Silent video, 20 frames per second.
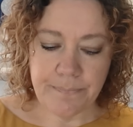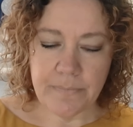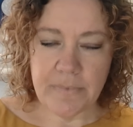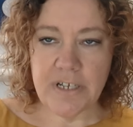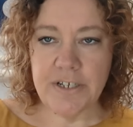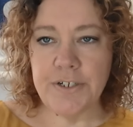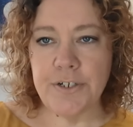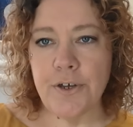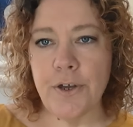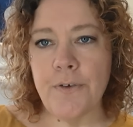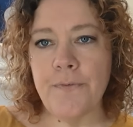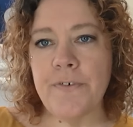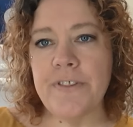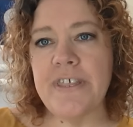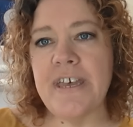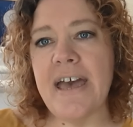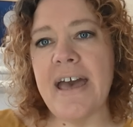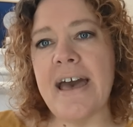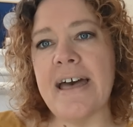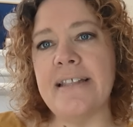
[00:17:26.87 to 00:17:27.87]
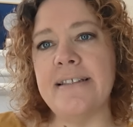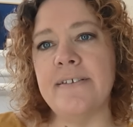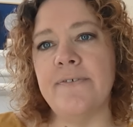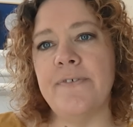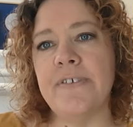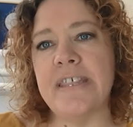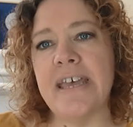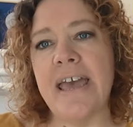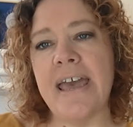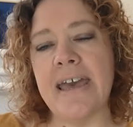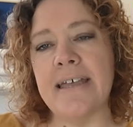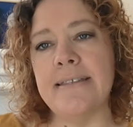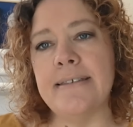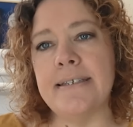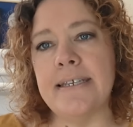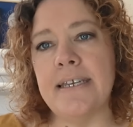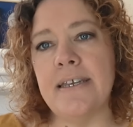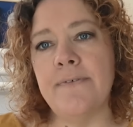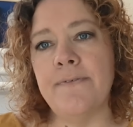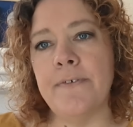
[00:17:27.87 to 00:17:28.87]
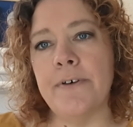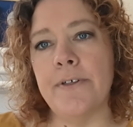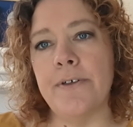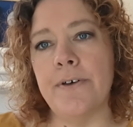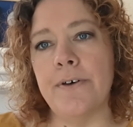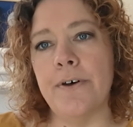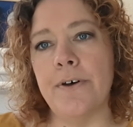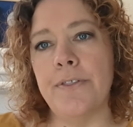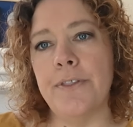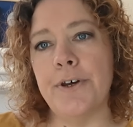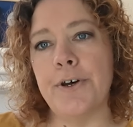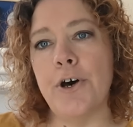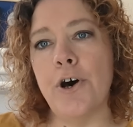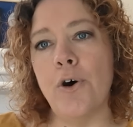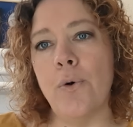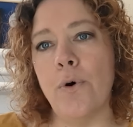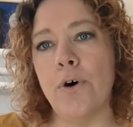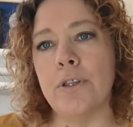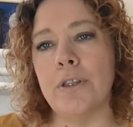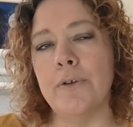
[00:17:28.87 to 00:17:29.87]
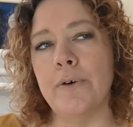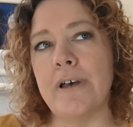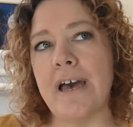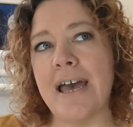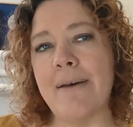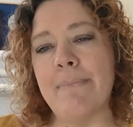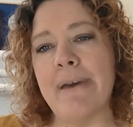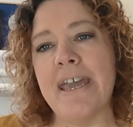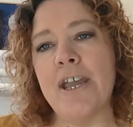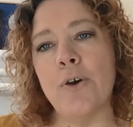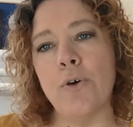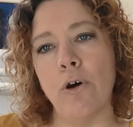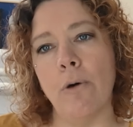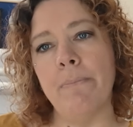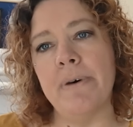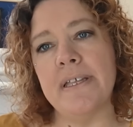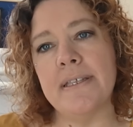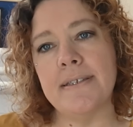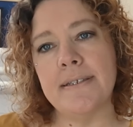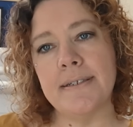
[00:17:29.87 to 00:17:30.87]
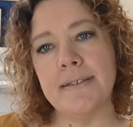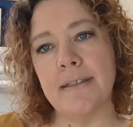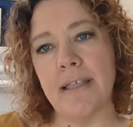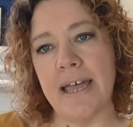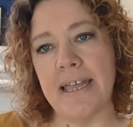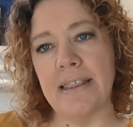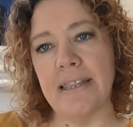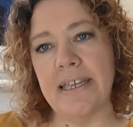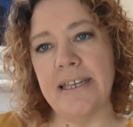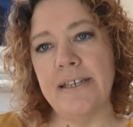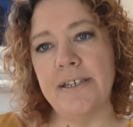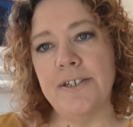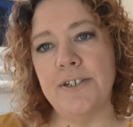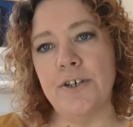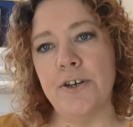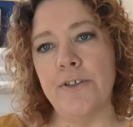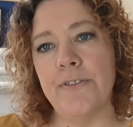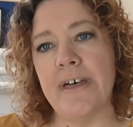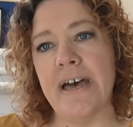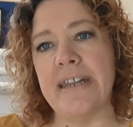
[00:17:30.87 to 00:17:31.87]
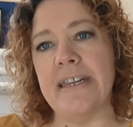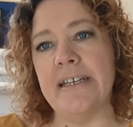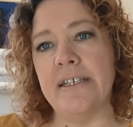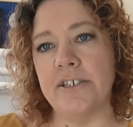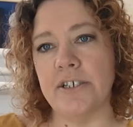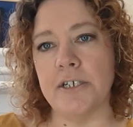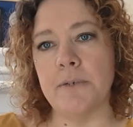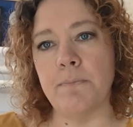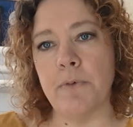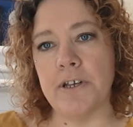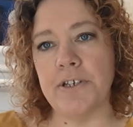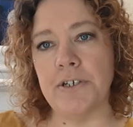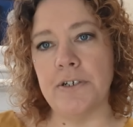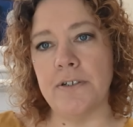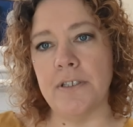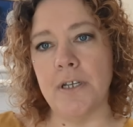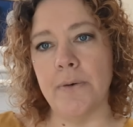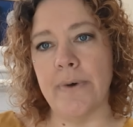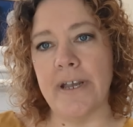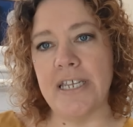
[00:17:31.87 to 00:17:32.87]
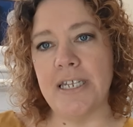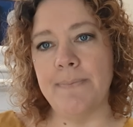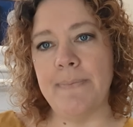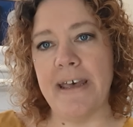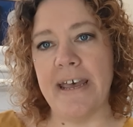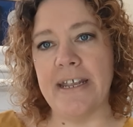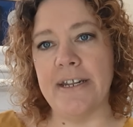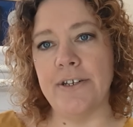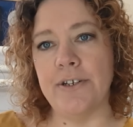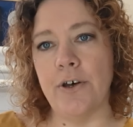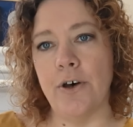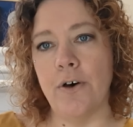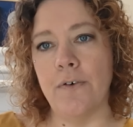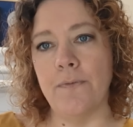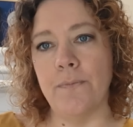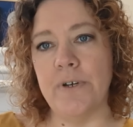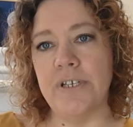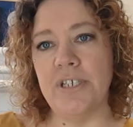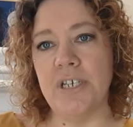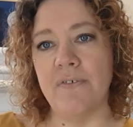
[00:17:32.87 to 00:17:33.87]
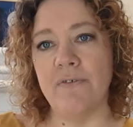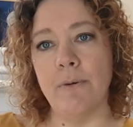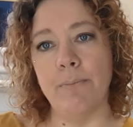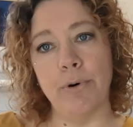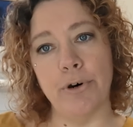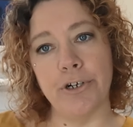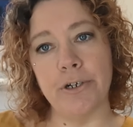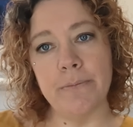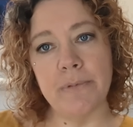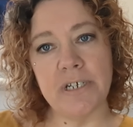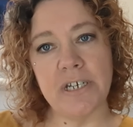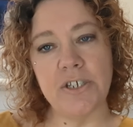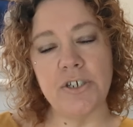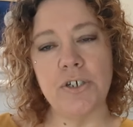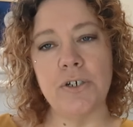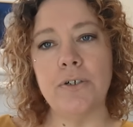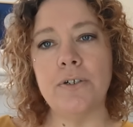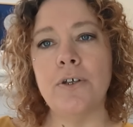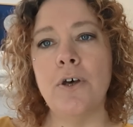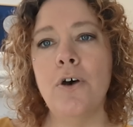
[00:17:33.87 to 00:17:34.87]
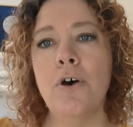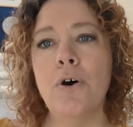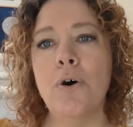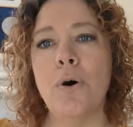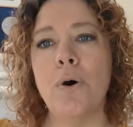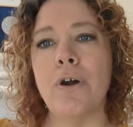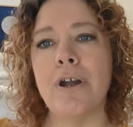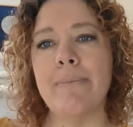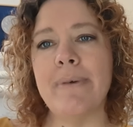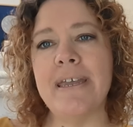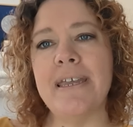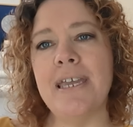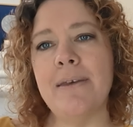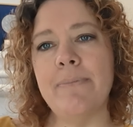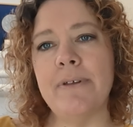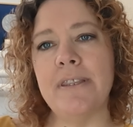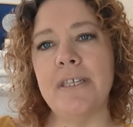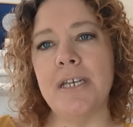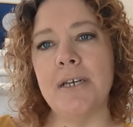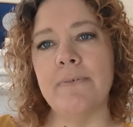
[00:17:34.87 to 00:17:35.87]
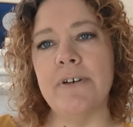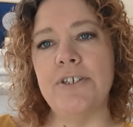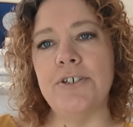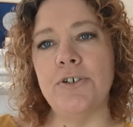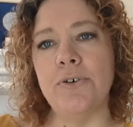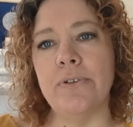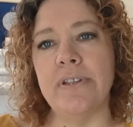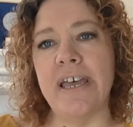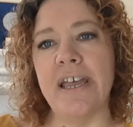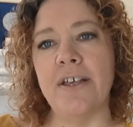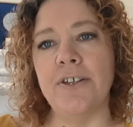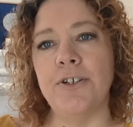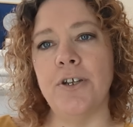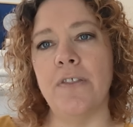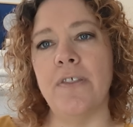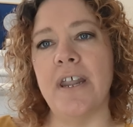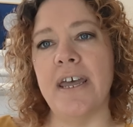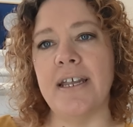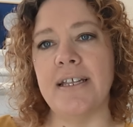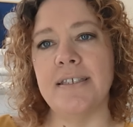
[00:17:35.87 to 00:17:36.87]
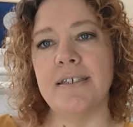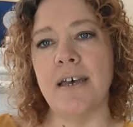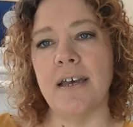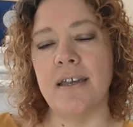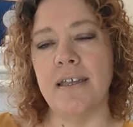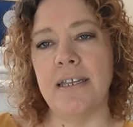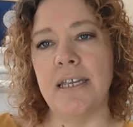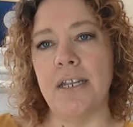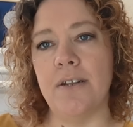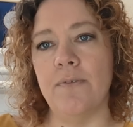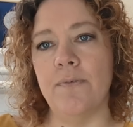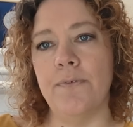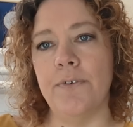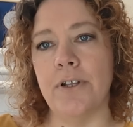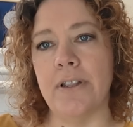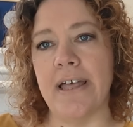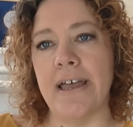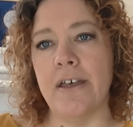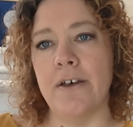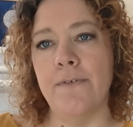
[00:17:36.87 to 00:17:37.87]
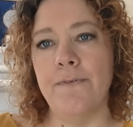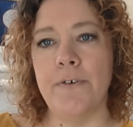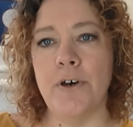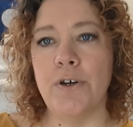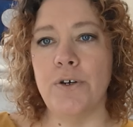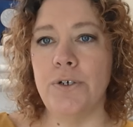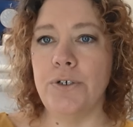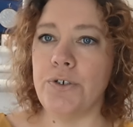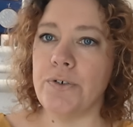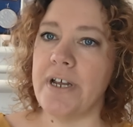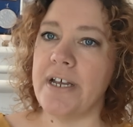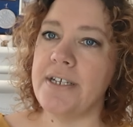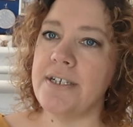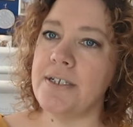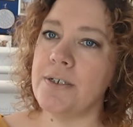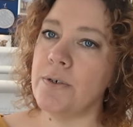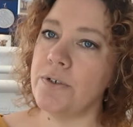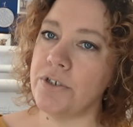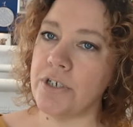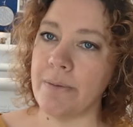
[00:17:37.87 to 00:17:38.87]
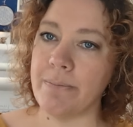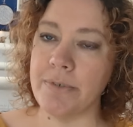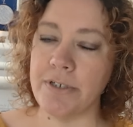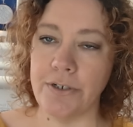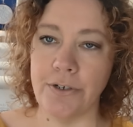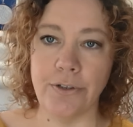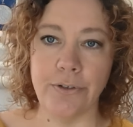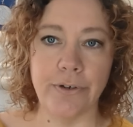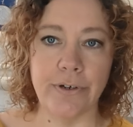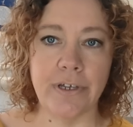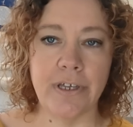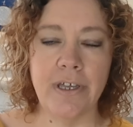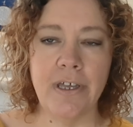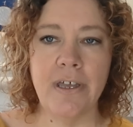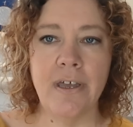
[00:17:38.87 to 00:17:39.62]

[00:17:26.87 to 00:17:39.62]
So for the handsy, for the Co-ord look, I may crop it slightly so that it just brushes the waistband of whichever bottoms I choose, or I may keep it the original length so that I can tuck it in for like a faux dress or jumpsuit look.